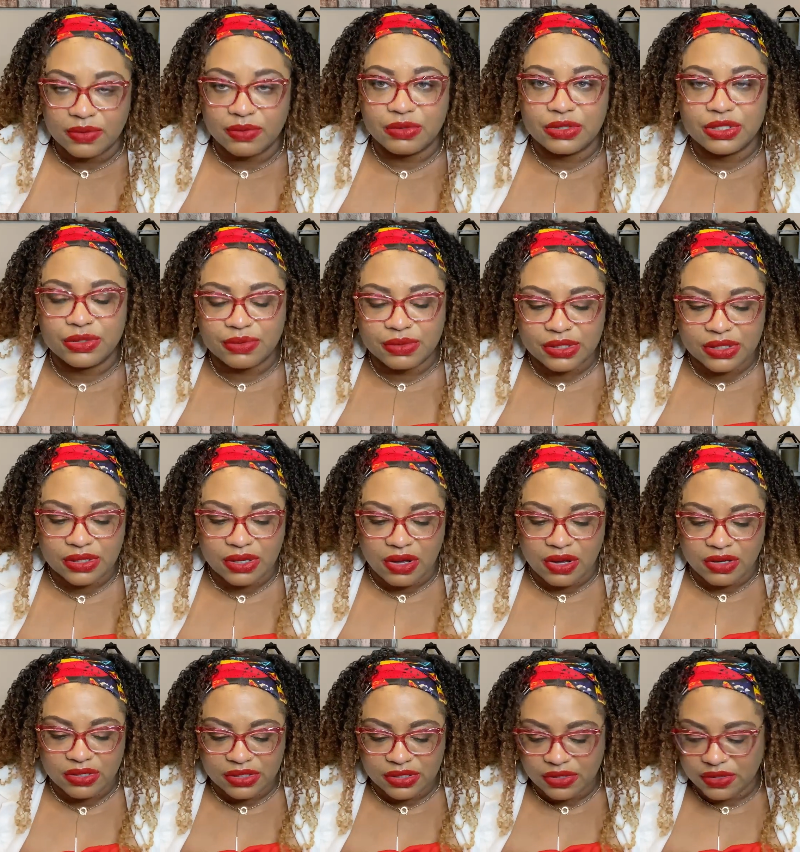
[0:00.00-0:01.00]
which was
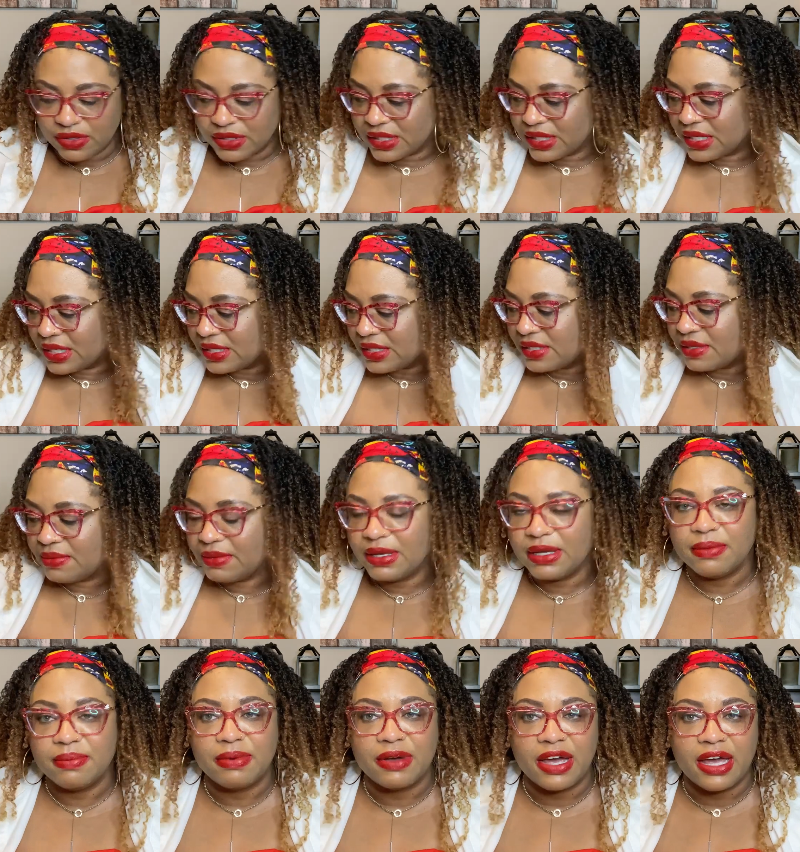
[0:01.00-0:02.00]
also sent to
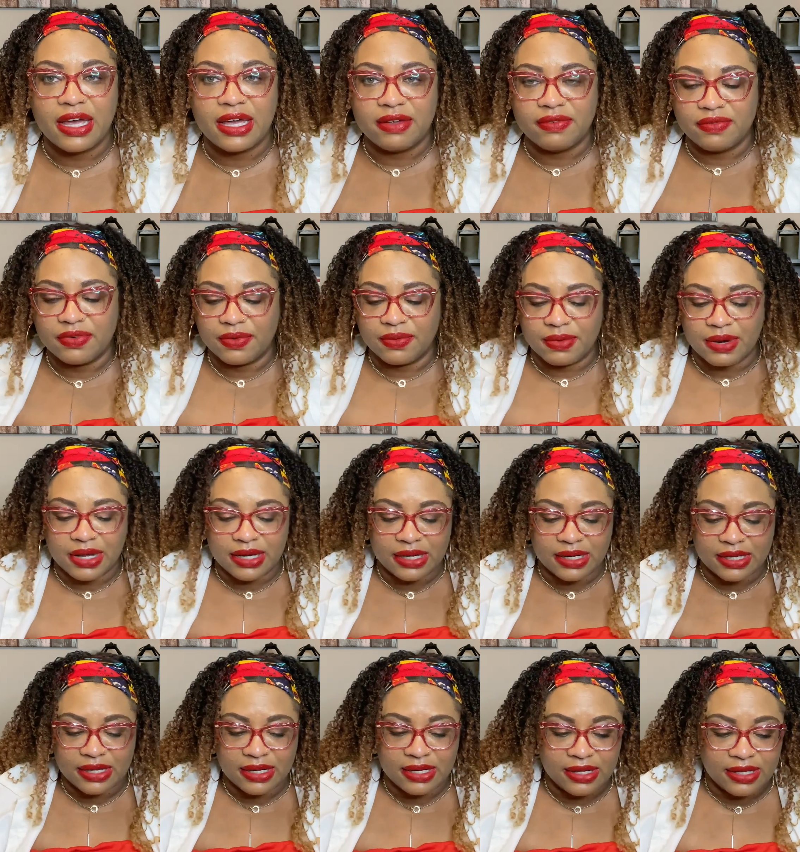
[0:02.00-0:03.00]
me by
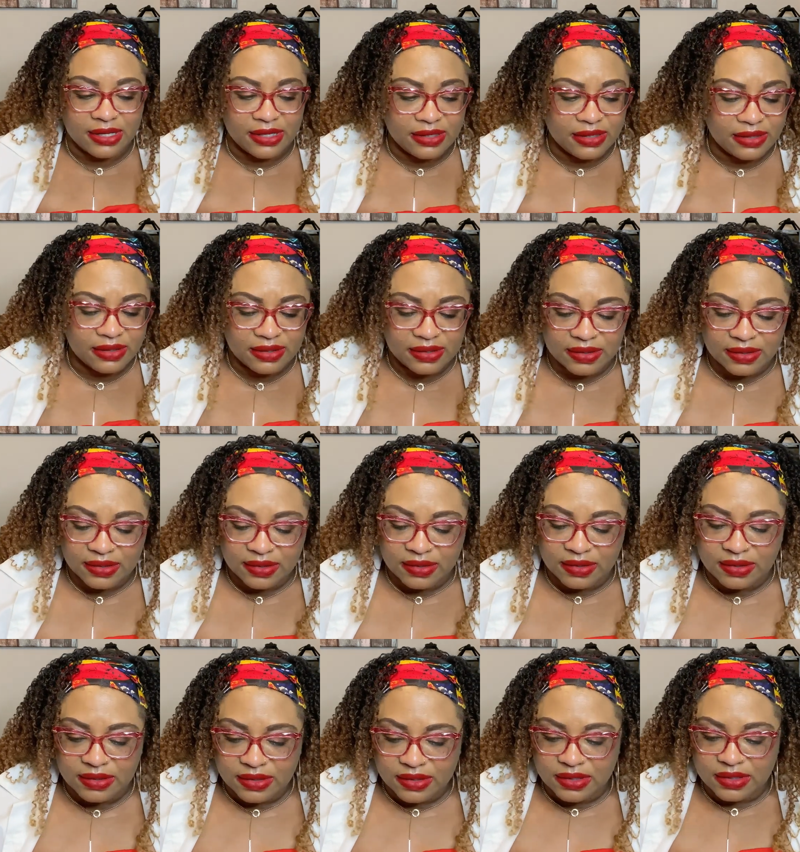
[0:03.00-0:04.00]
Veronica.
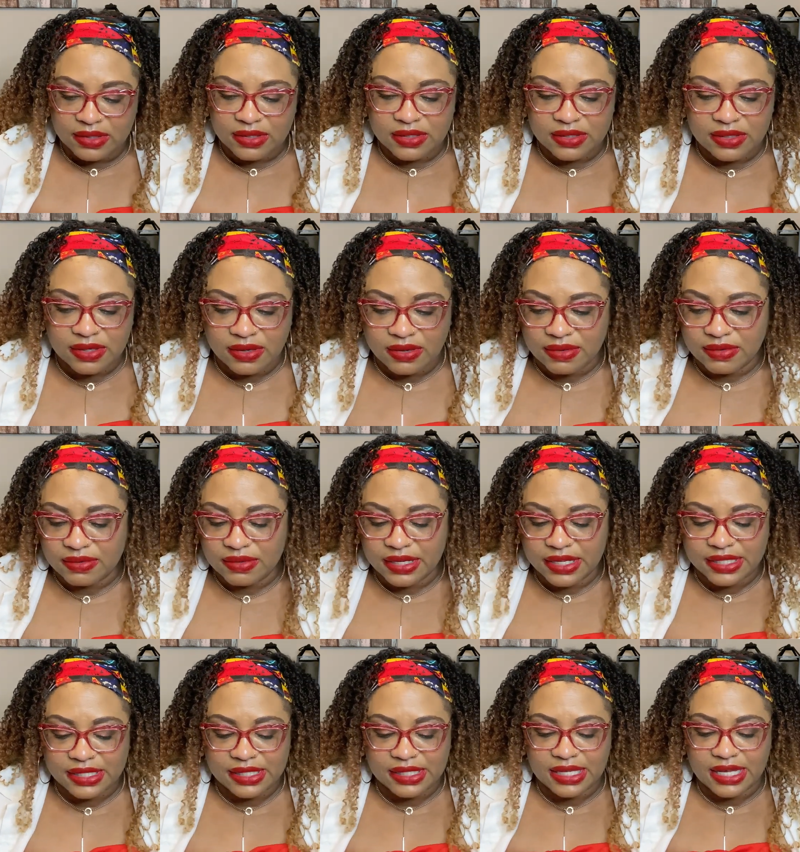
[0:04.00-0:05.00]
So
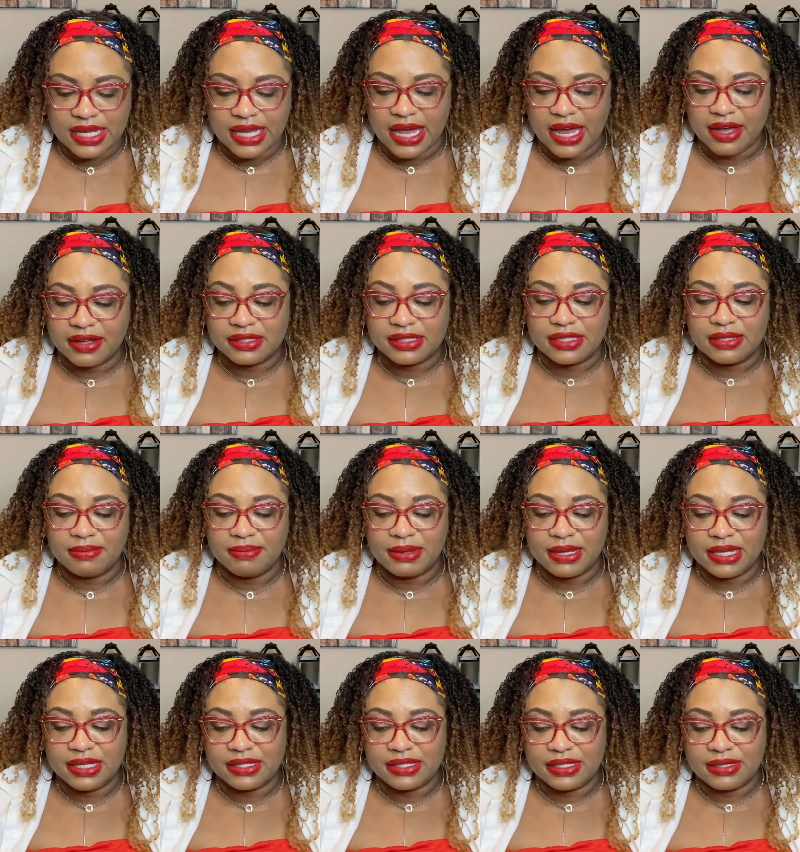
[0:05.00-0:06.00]
let's see how
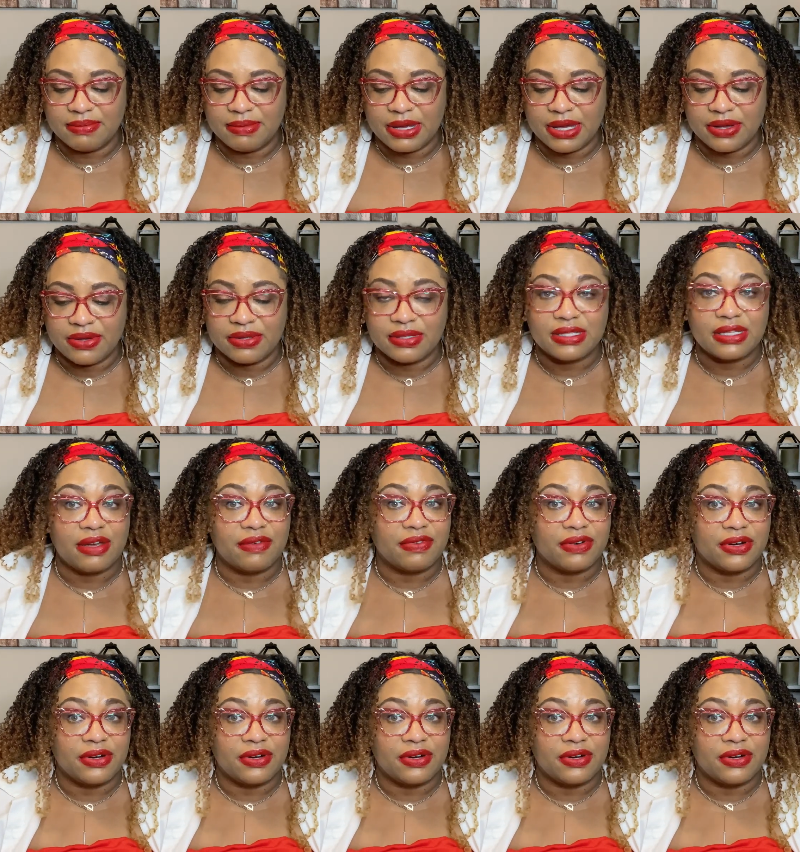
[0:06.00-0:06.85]
Tibet smells. I've